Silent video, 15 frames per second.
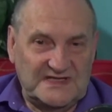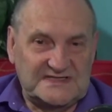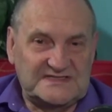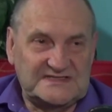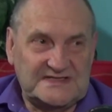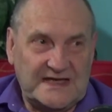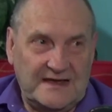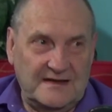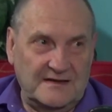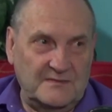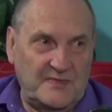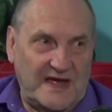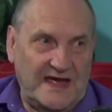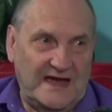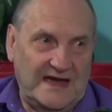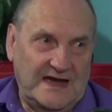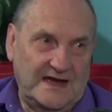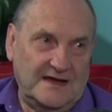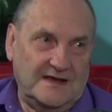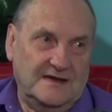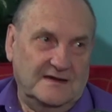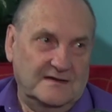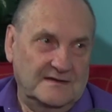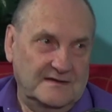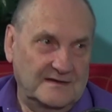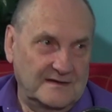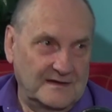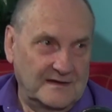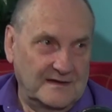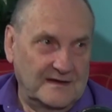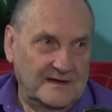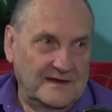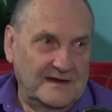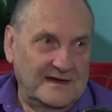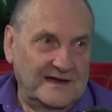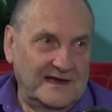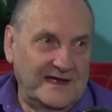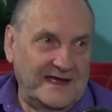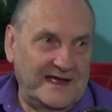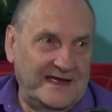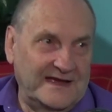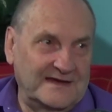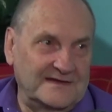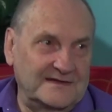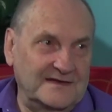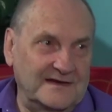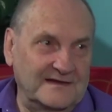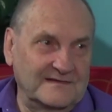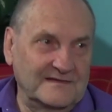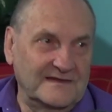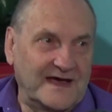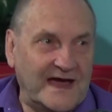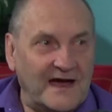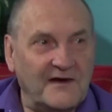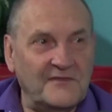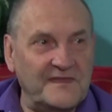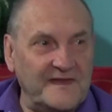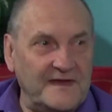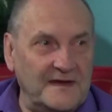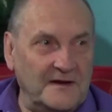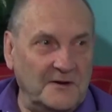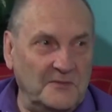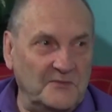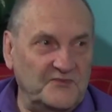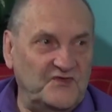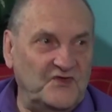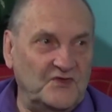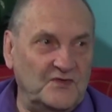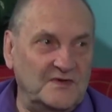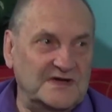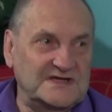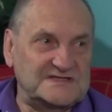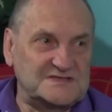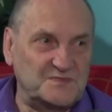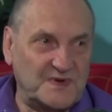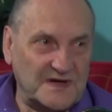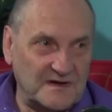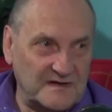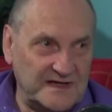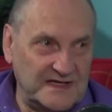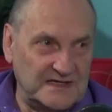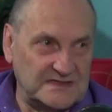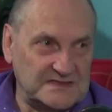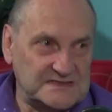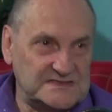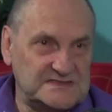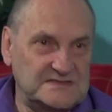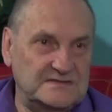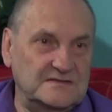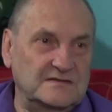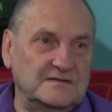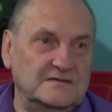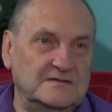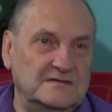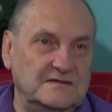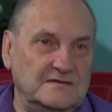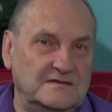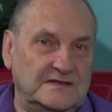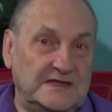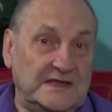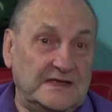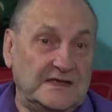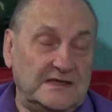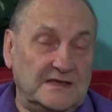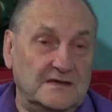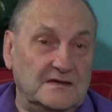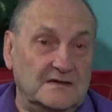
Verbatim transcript: stand back and allow them to experience the